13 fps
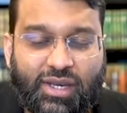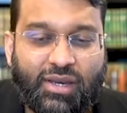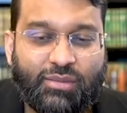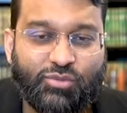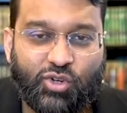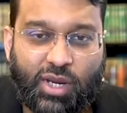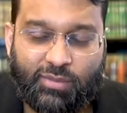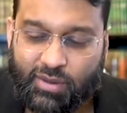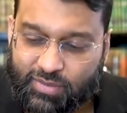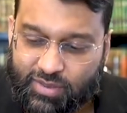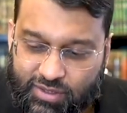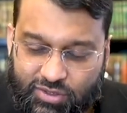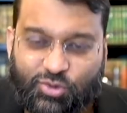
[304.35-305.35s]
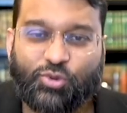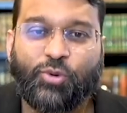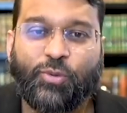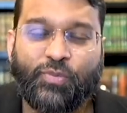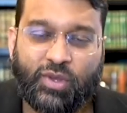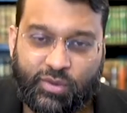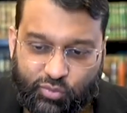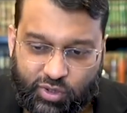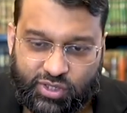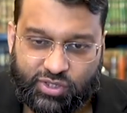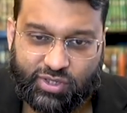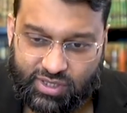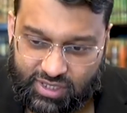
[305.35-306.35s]
I'm trying my best to
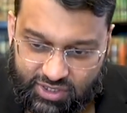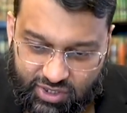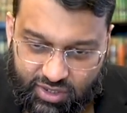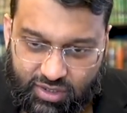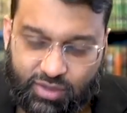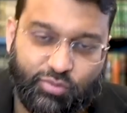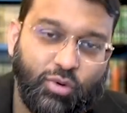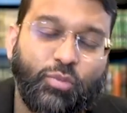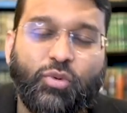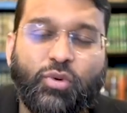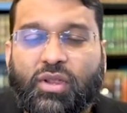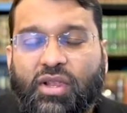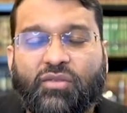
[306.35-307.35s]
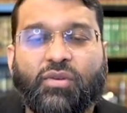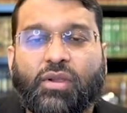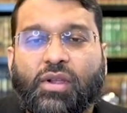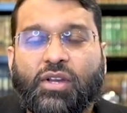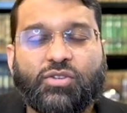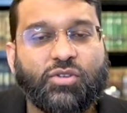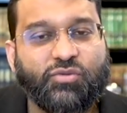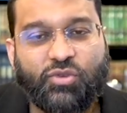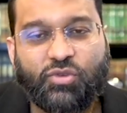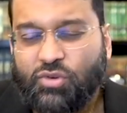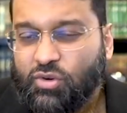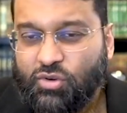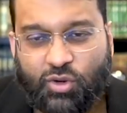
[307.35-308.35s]
preach and teach at the appropriate level. So if
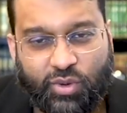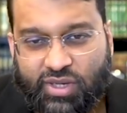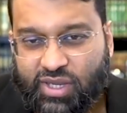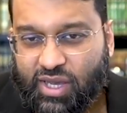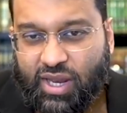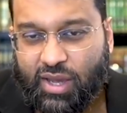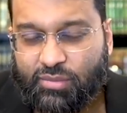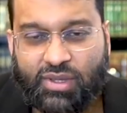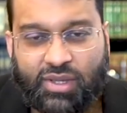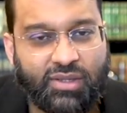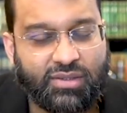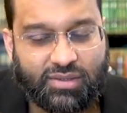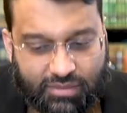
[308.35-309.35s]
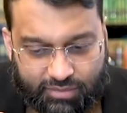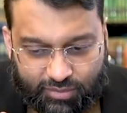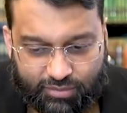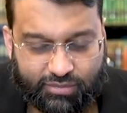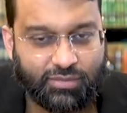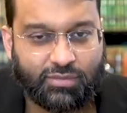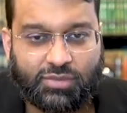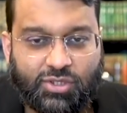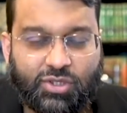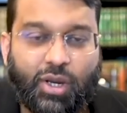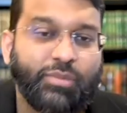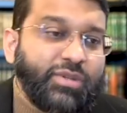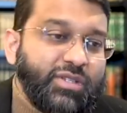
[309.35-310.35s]
you don't know what Kalam means,
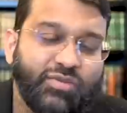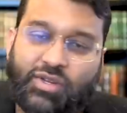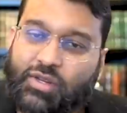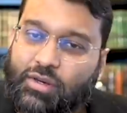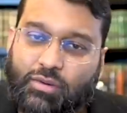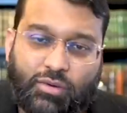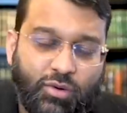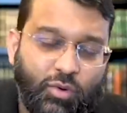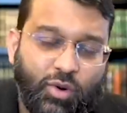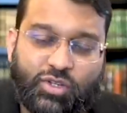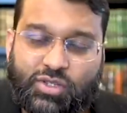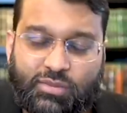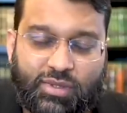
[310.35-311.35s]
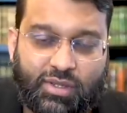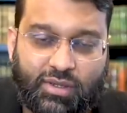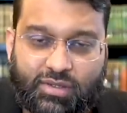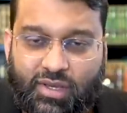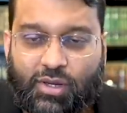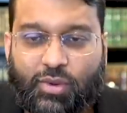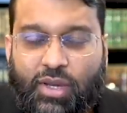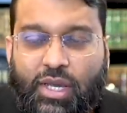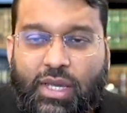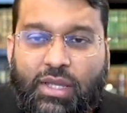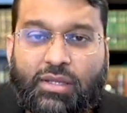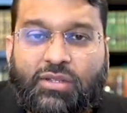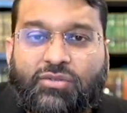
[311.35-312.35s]
stop this video, go watch something else. Anyway,
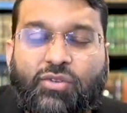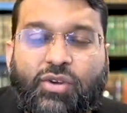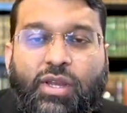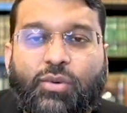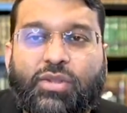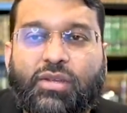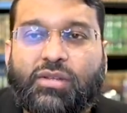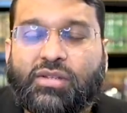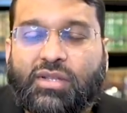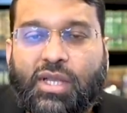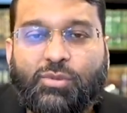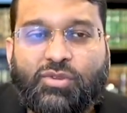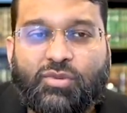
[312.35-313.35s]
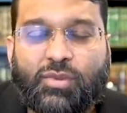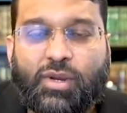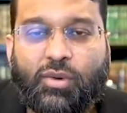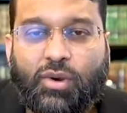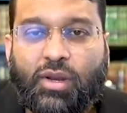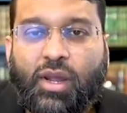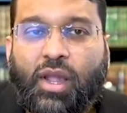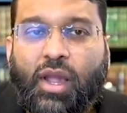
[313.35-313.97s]
let's forget what the disclaimers from now on.